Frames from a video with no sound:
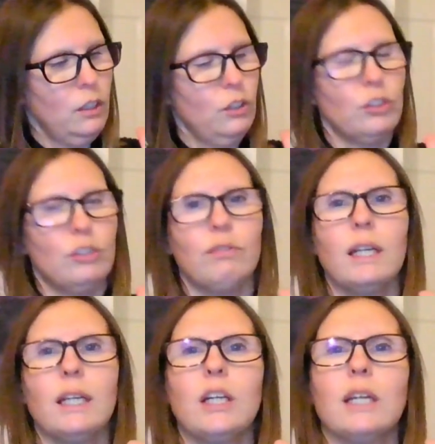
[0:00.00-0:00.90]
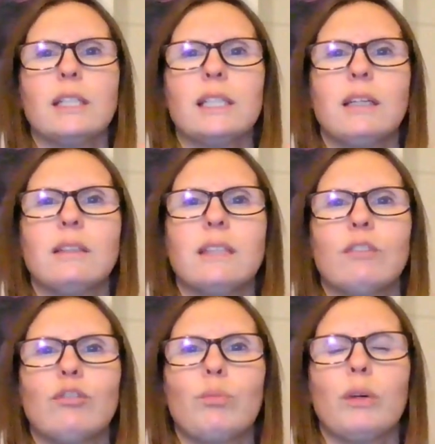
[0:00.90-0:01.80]
Just a really nice little
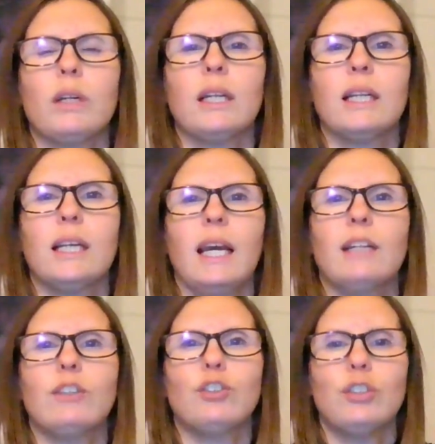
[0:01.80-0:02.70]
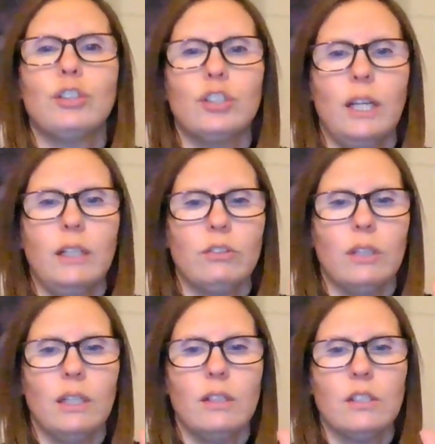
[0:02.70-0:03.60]
central point. And again, just gentle
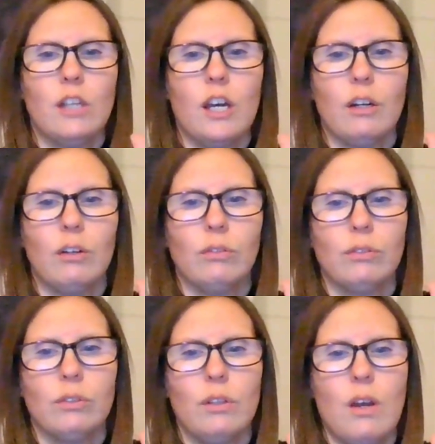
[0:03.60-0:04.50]
little circles